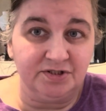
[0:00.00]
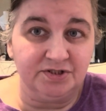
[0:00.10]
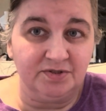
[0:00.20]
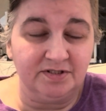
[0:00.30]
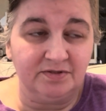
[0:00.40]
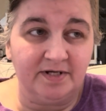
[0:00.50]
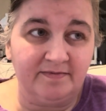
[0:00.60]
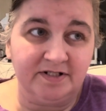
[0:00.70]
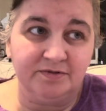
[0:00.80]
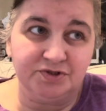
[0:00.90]
so I don't have
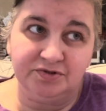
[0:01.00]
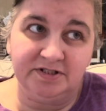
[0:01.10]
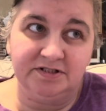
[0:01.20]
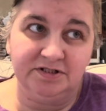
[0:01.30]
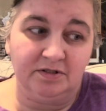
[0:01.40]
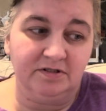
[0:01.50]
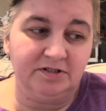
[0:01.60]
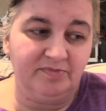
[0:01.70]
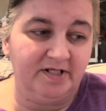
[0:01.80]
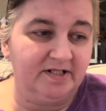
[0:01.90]
any retreat starts
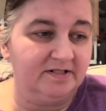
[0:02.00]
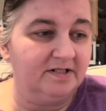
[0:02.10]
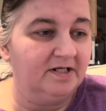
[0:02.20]
planned.